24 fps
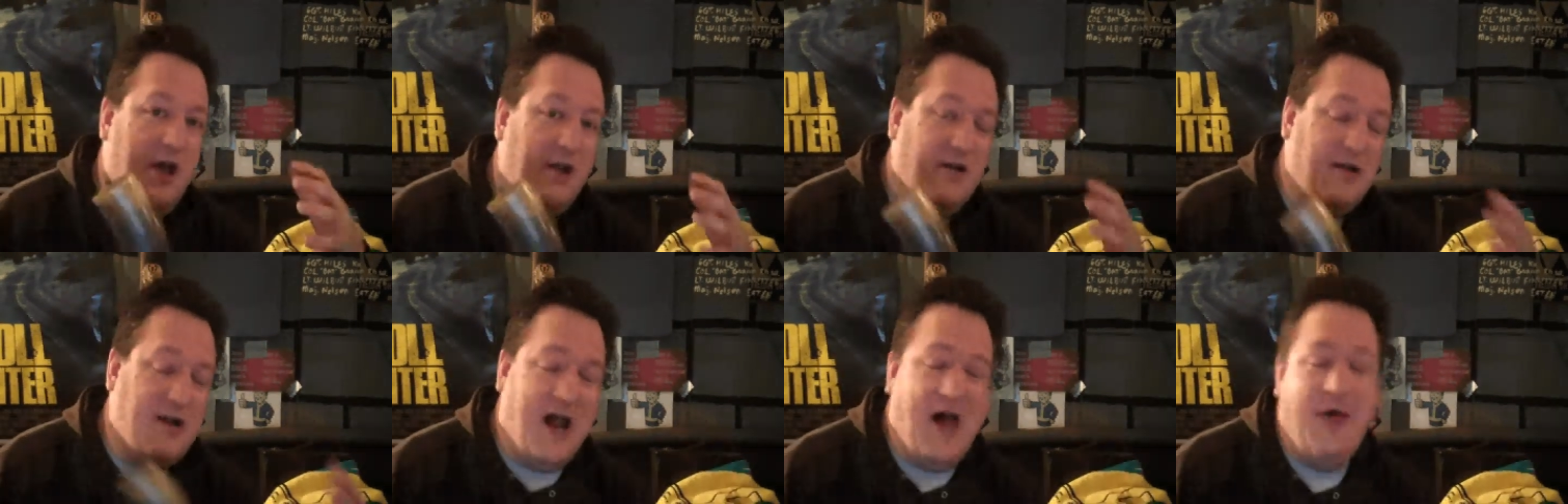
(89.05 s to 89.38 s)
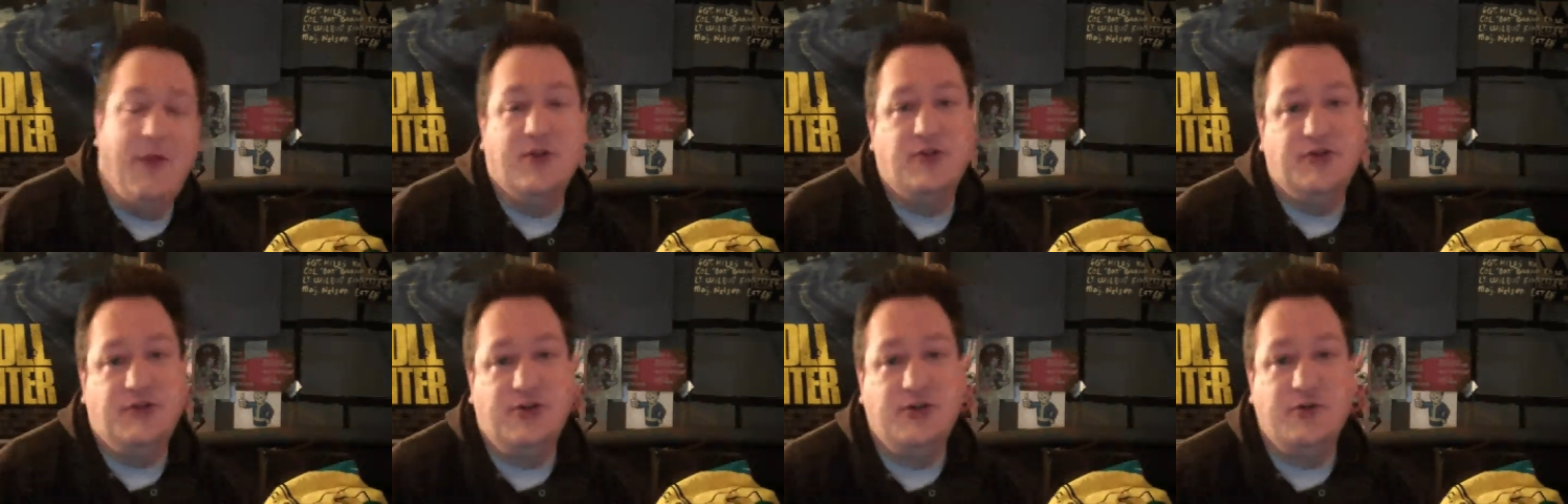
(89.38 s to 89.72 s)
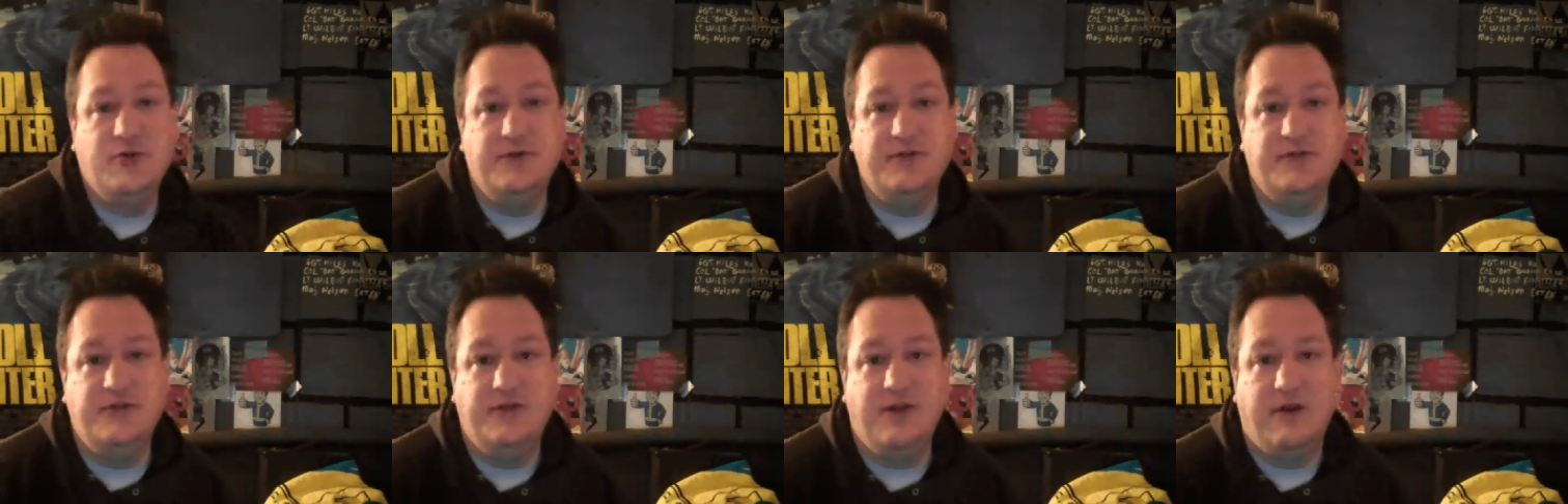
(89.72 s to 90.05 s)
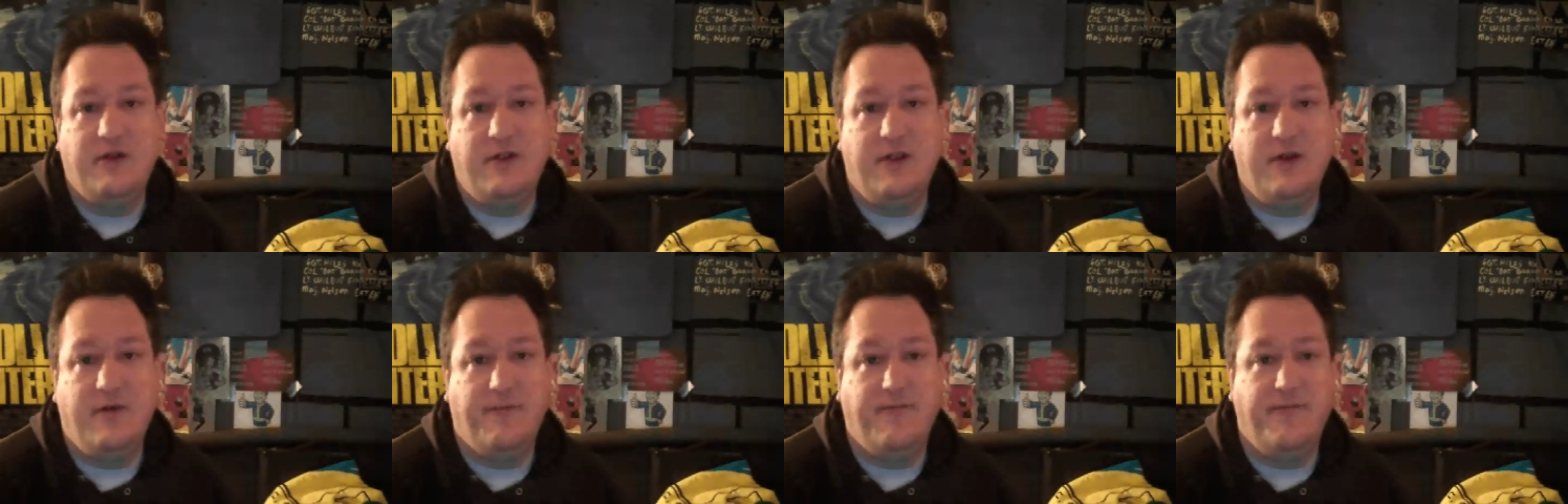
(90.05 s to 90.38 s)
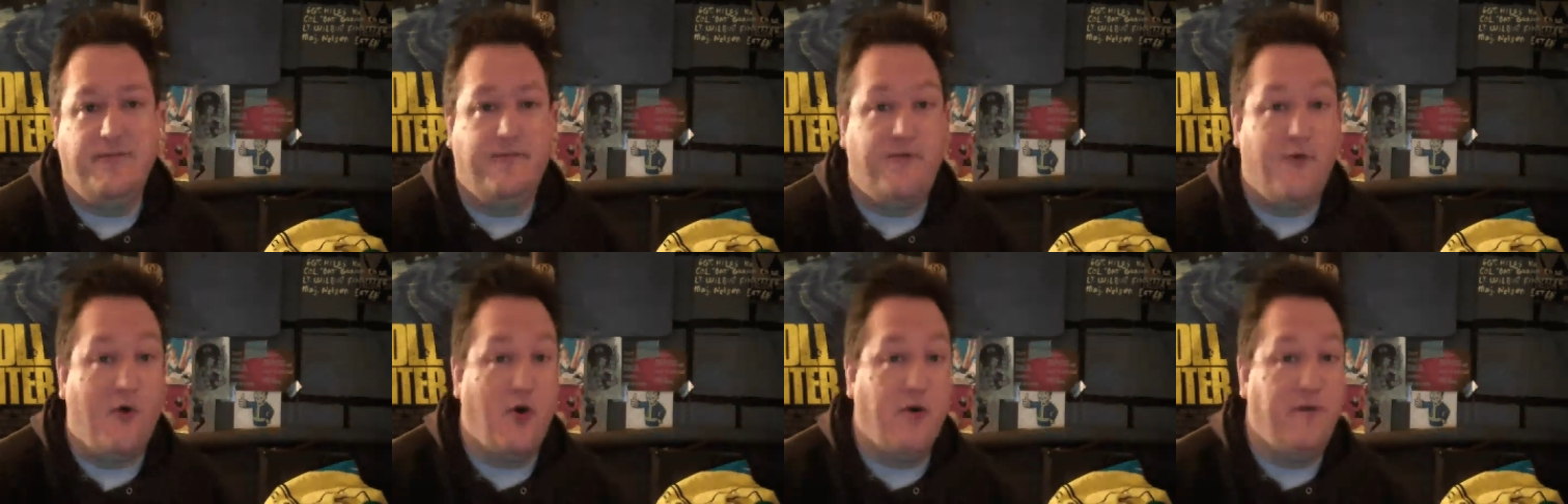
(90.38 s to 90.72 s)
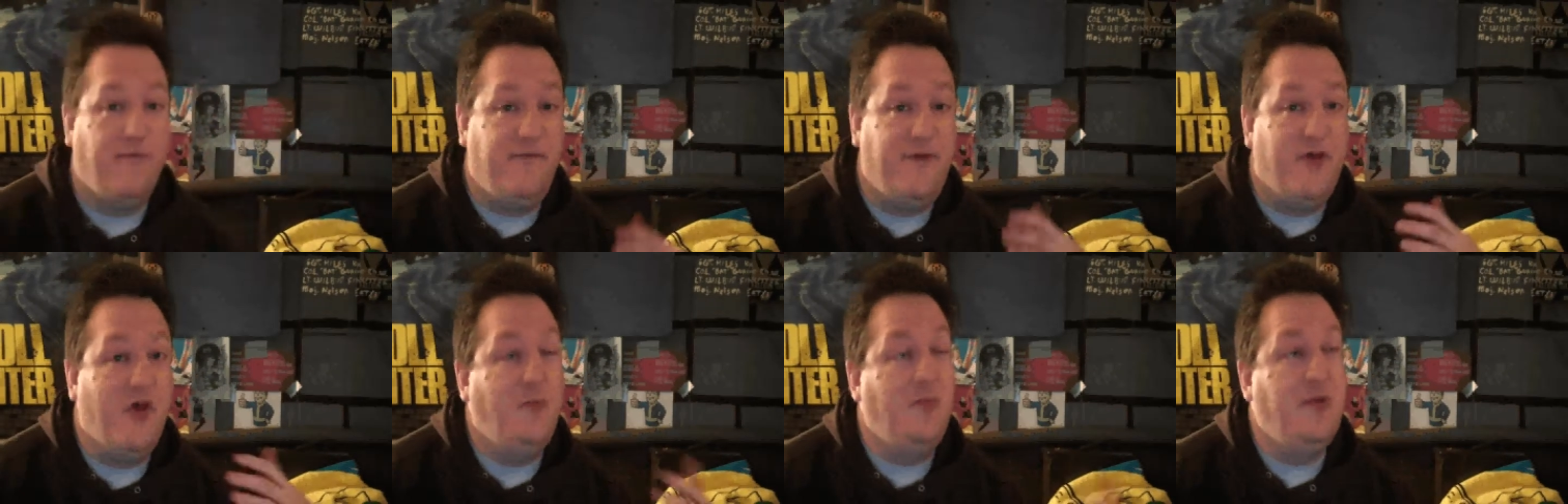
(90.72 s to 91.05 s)
college students they're, they're for,
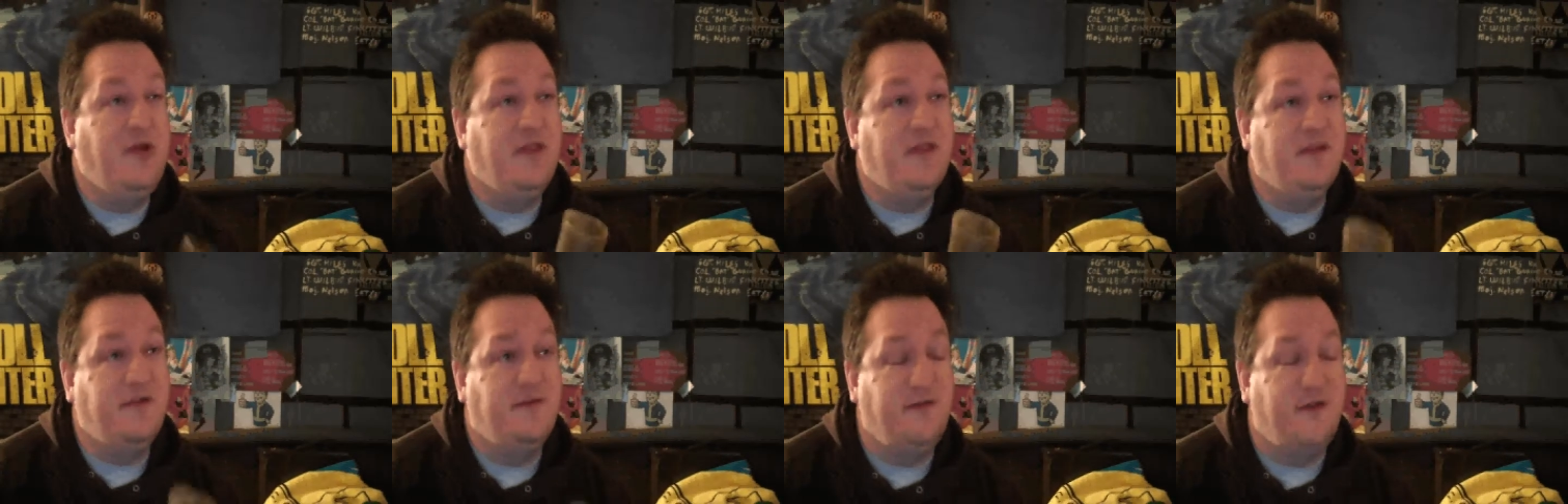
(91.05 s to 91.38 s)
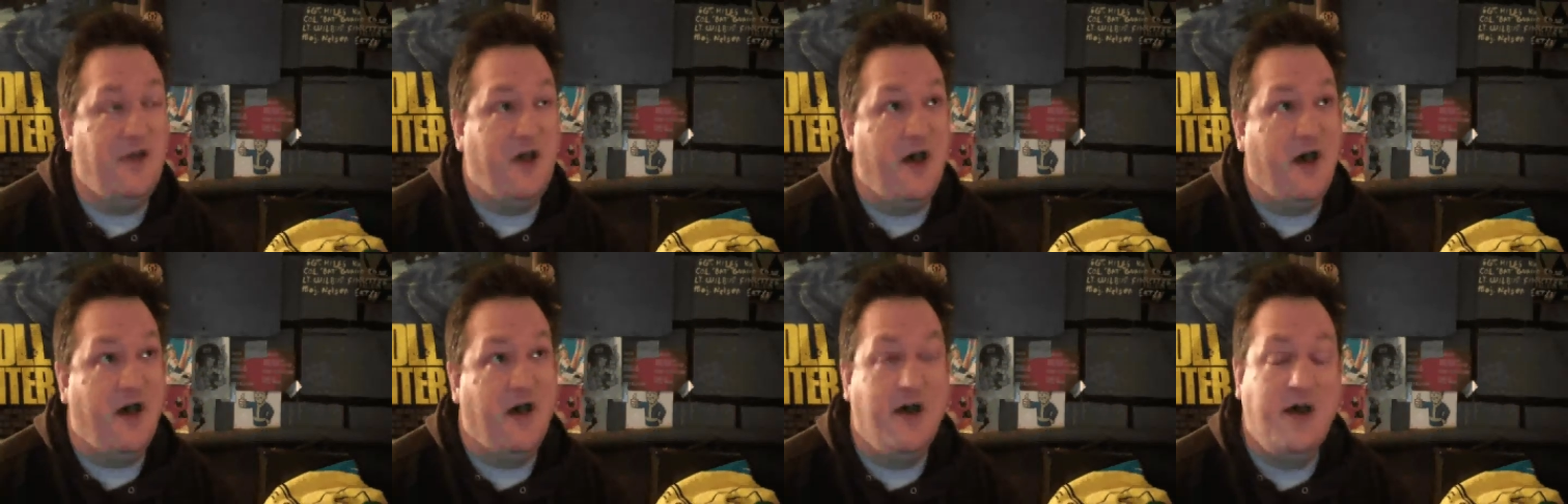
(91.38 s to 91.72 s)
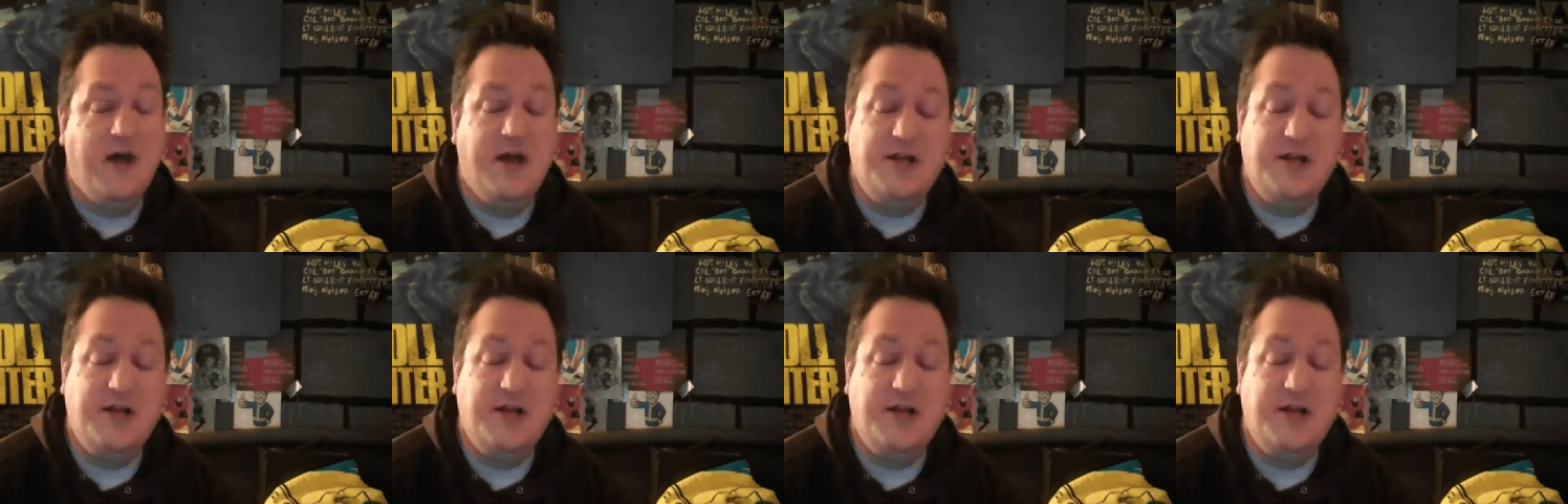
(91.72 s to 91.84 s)
filming this uh,